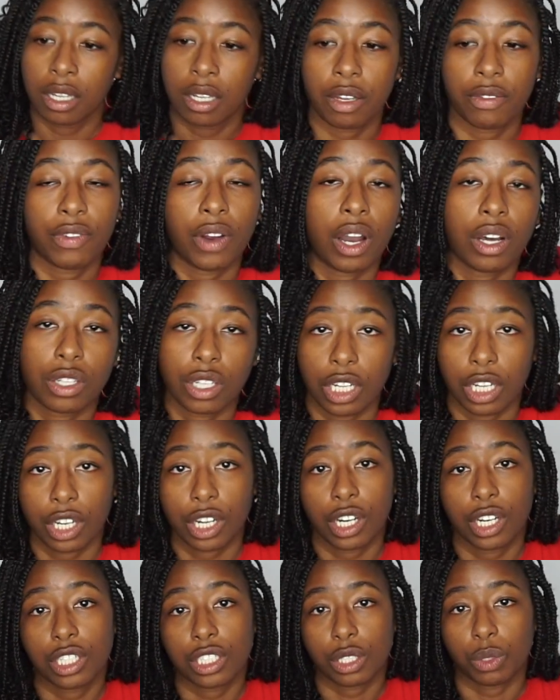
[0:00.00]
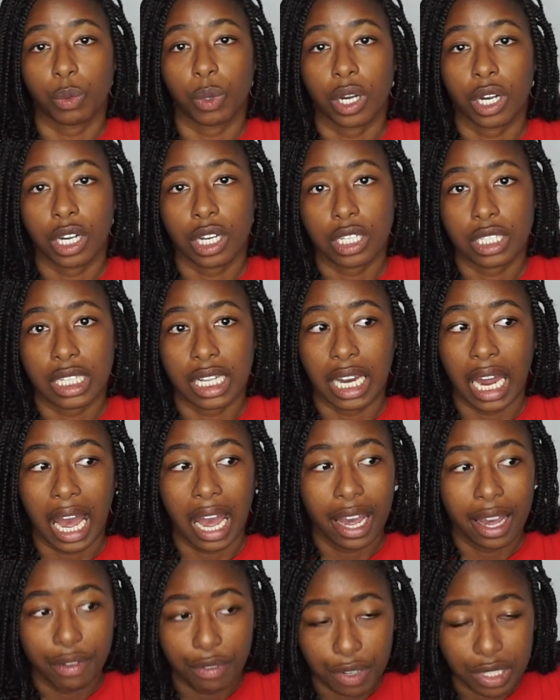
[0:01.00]
for all the encouraging words that I
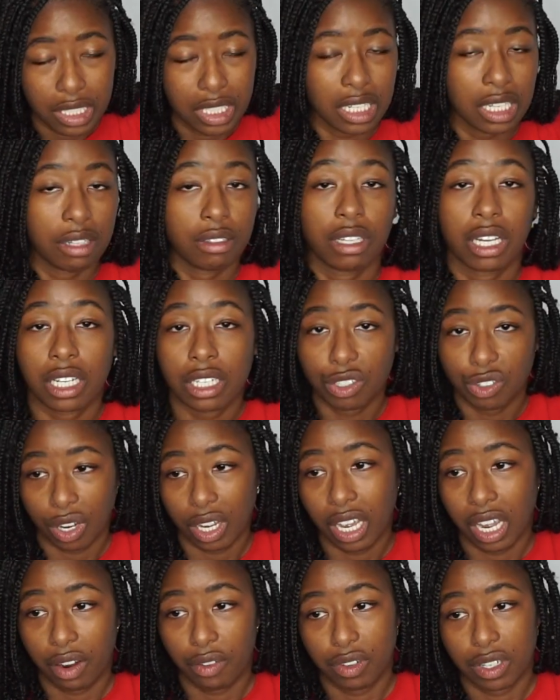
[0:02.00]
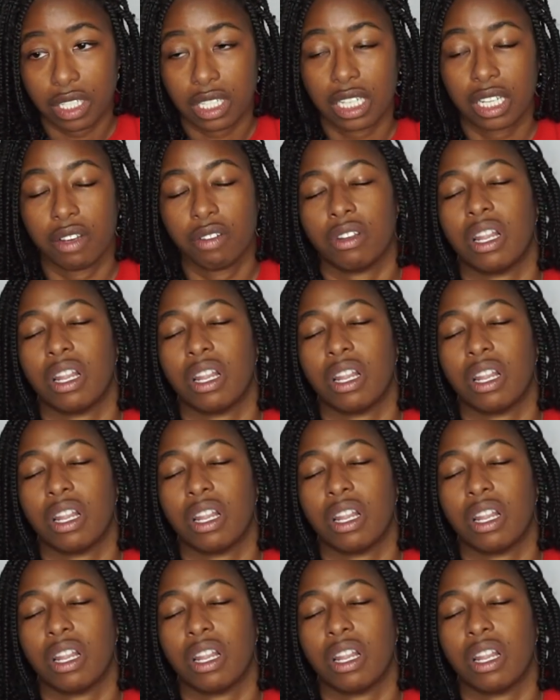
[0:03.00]
have received, that Dre have received.